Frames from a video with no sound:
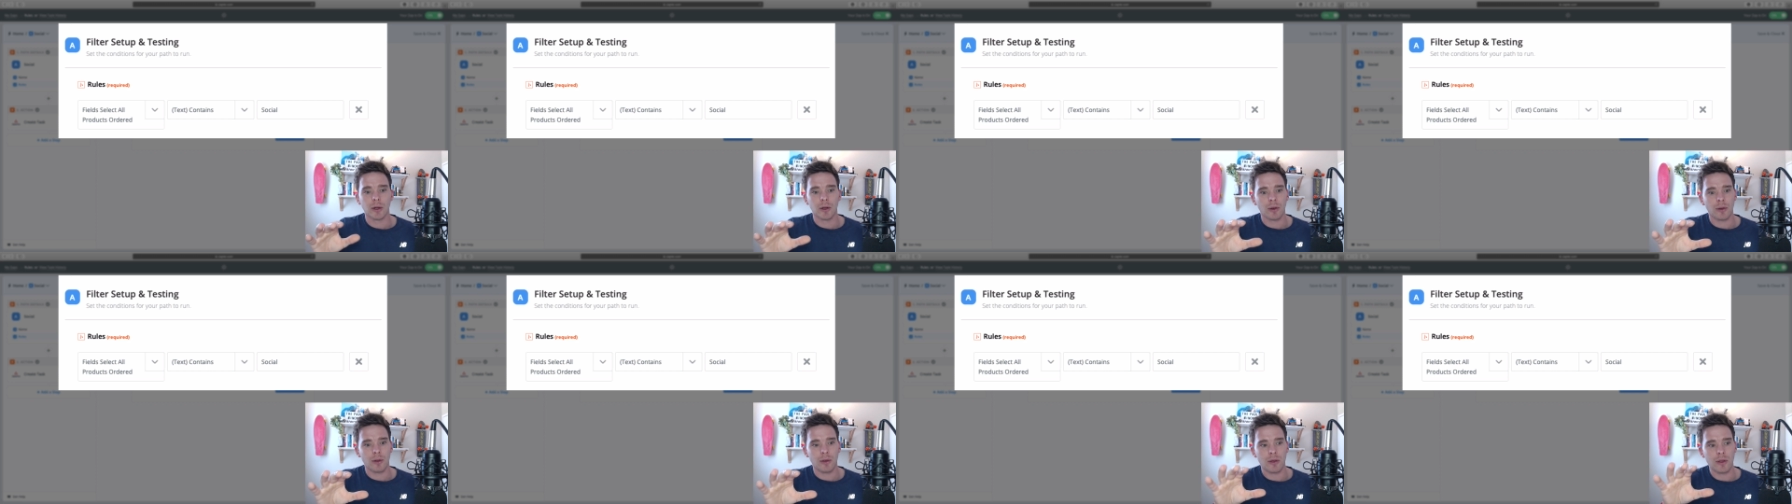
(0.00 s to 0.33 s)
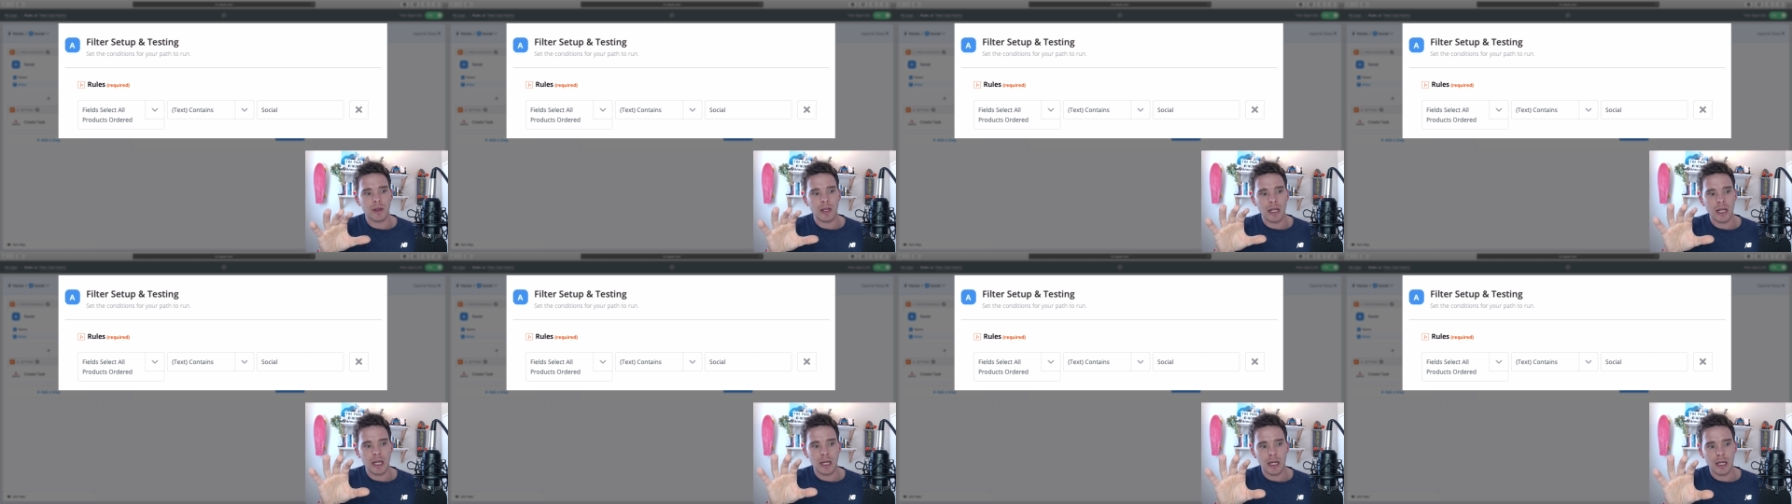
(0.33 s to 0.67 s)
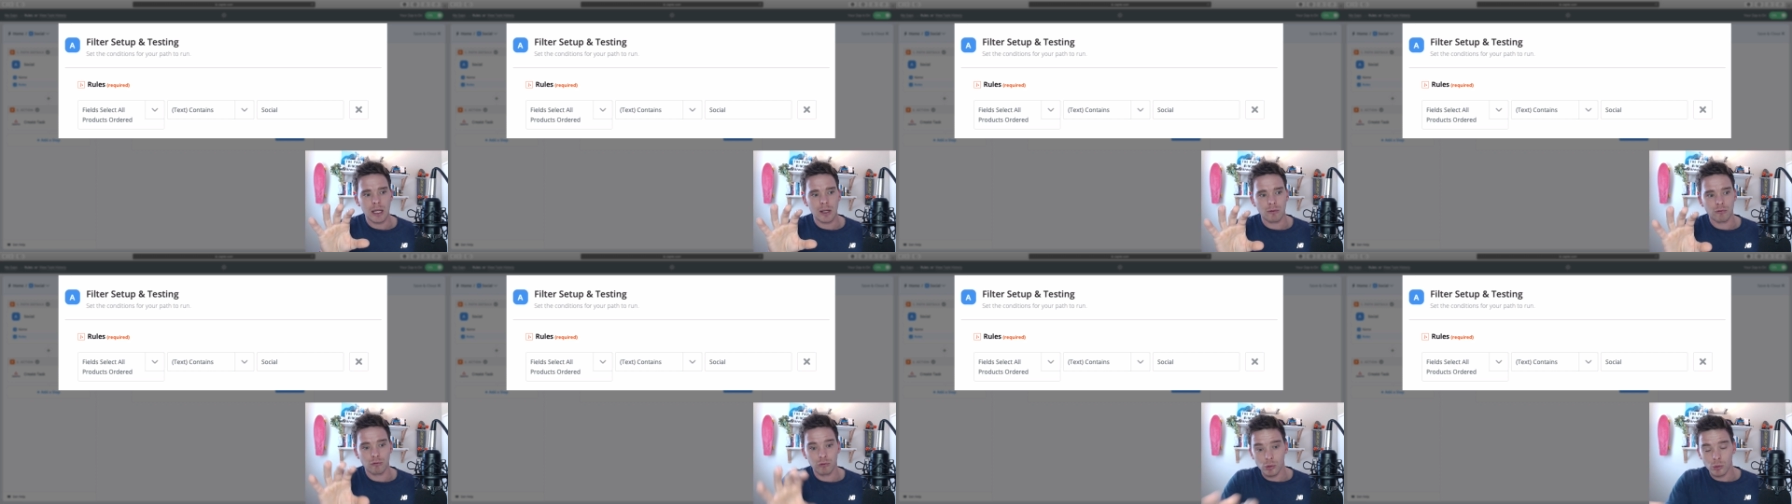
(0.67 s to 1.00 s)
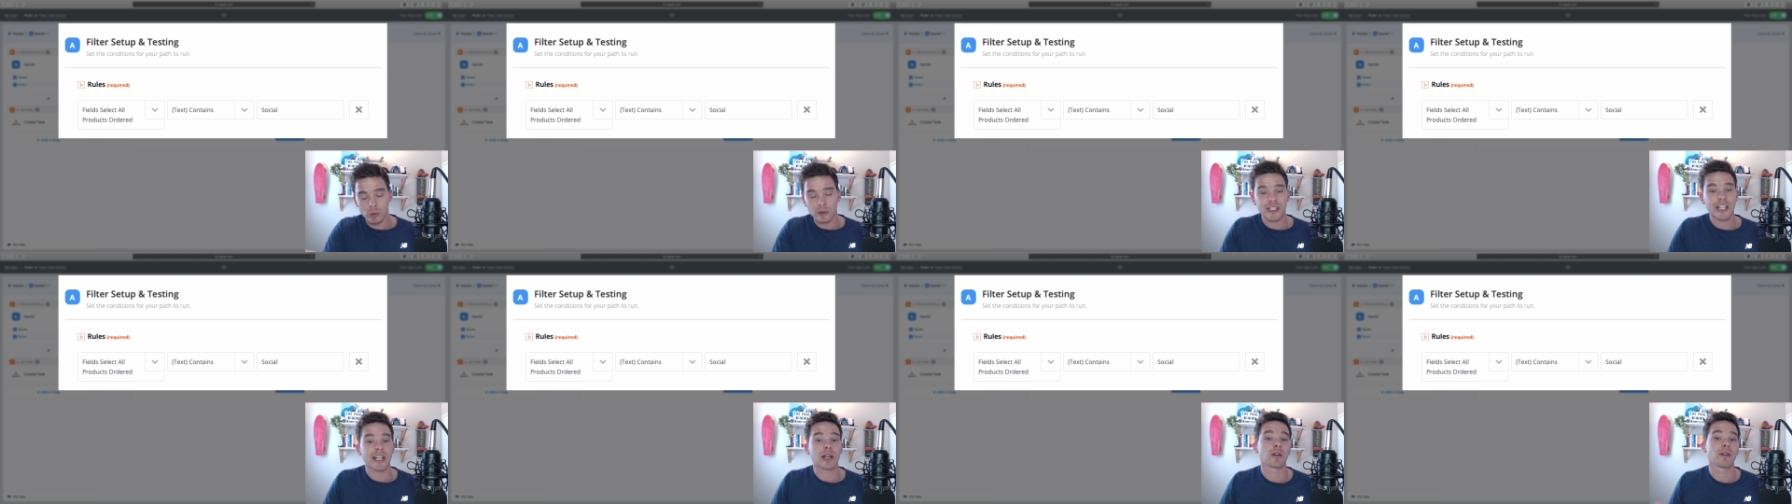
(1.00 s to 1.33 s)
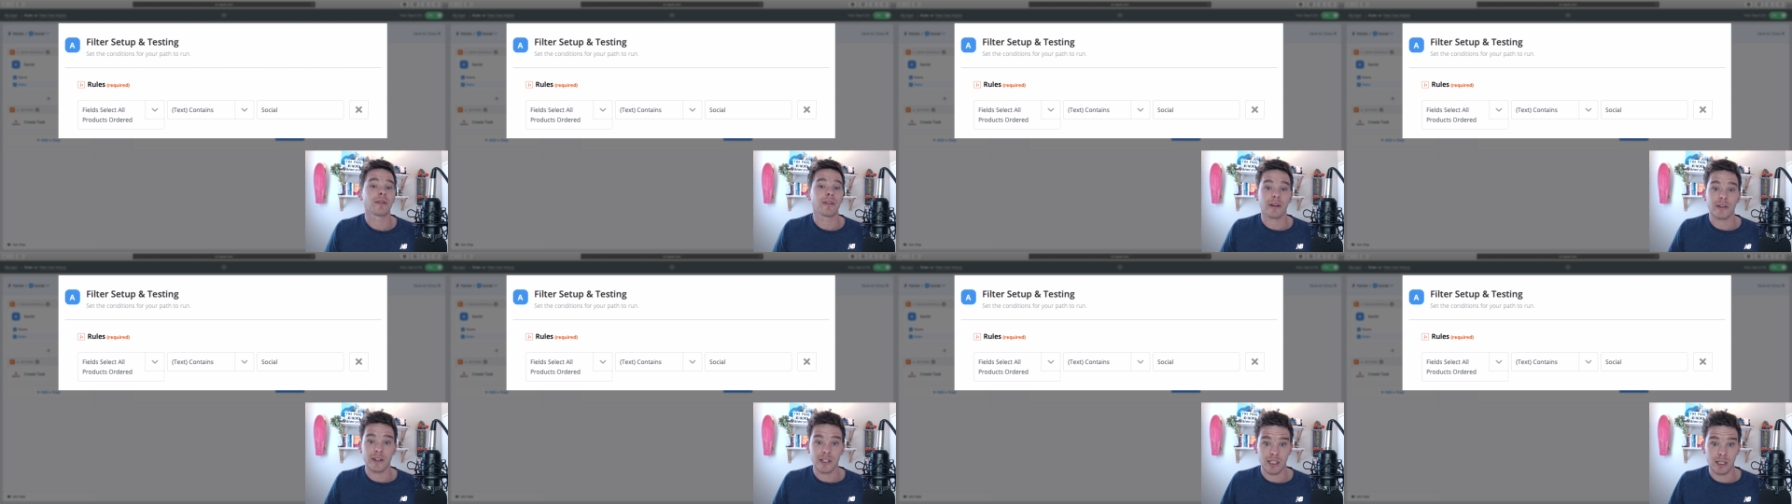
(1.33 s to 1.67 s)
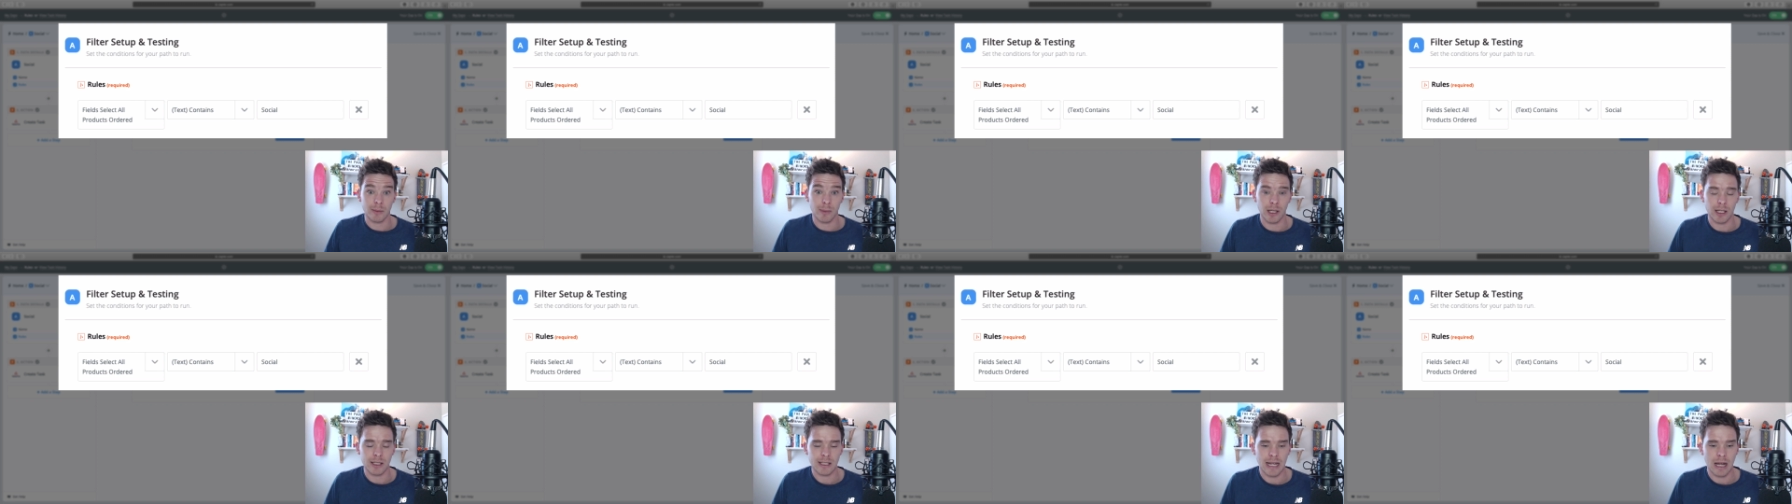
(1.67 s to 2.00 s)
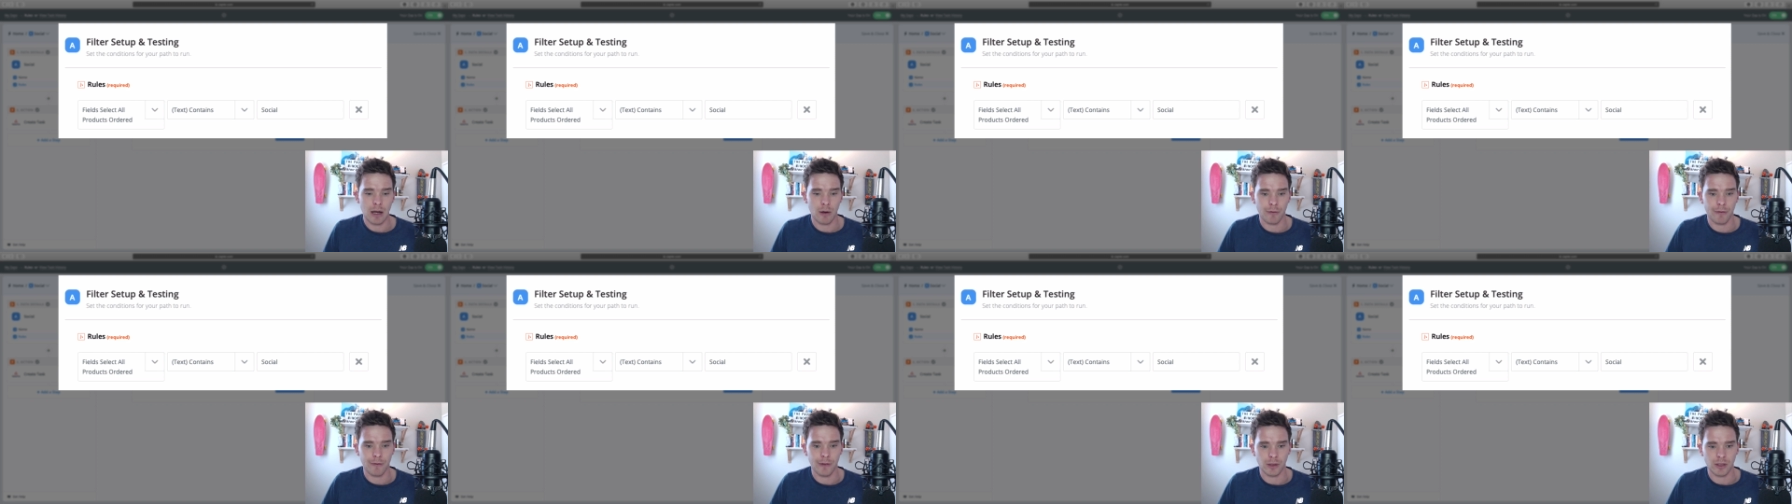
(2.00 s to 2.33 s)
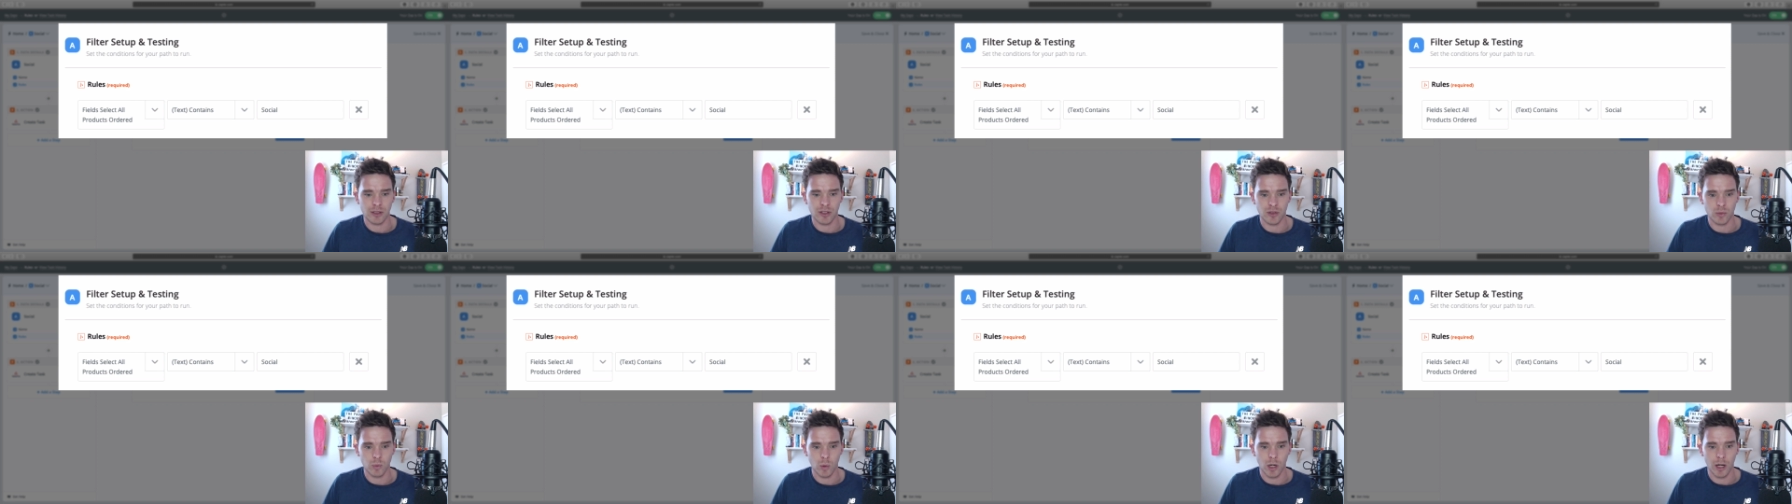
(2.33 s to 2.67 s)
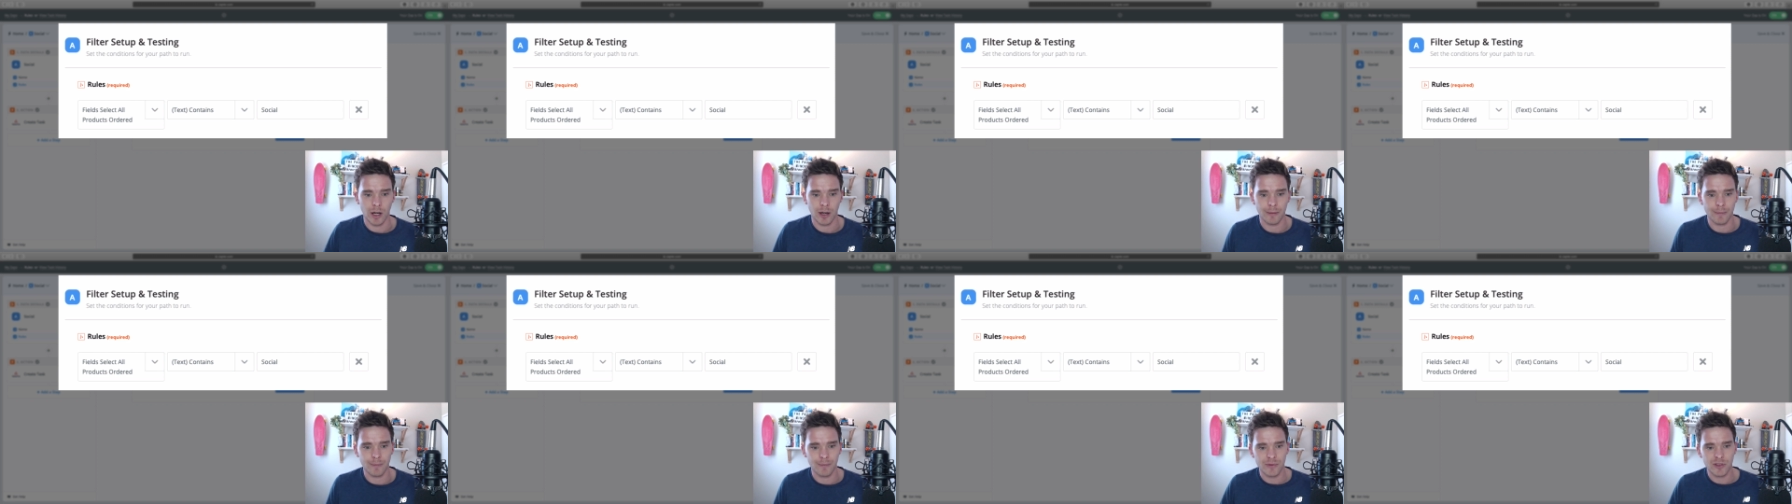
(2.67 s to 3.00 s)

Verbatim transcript: The rules here are very similar to how filters work.